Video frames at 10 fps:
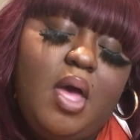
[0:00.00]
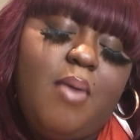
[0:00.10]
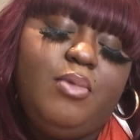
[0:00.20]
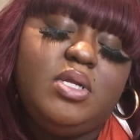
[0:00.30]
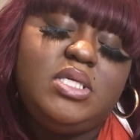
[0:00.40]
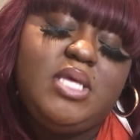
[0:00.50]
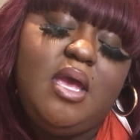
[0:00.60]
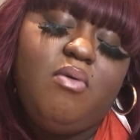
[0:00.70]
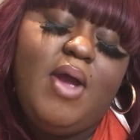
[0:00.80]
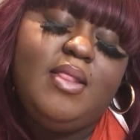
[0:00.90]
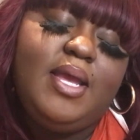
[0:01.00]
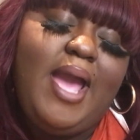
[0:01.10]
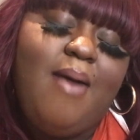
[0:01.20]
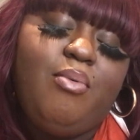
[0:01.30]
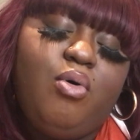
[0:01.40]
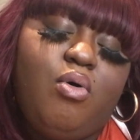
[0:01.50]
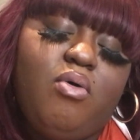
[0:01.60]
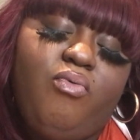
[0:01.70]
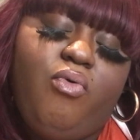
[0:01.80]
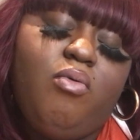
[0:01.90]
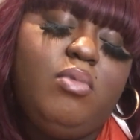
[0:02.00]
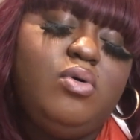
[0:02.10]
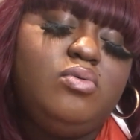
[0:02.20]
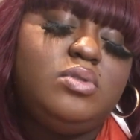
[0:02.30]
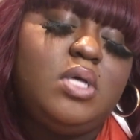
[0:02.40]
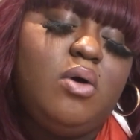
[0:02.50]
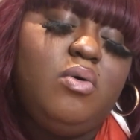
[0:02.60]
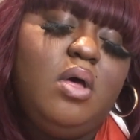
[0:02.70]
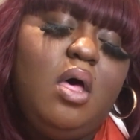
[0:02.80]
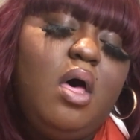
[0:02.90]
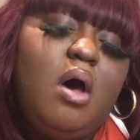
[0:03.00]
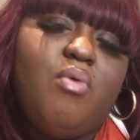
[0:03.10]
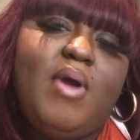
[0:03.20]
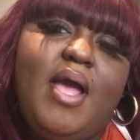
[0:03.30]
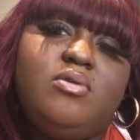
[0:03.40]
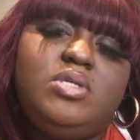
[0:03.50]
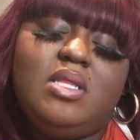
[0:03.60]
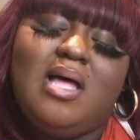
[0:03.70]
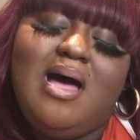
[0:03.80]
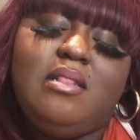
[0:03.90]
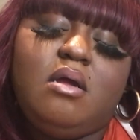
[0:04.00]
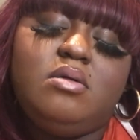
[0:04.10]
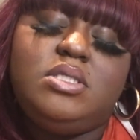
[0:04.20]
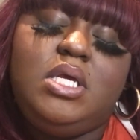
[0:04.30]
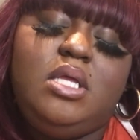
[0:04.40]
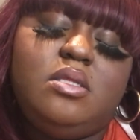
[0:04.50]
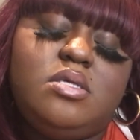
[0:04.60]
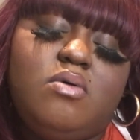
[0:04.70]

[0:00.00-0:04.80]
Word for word: I'm going to say around the Capricorn full moon. So around July 13th.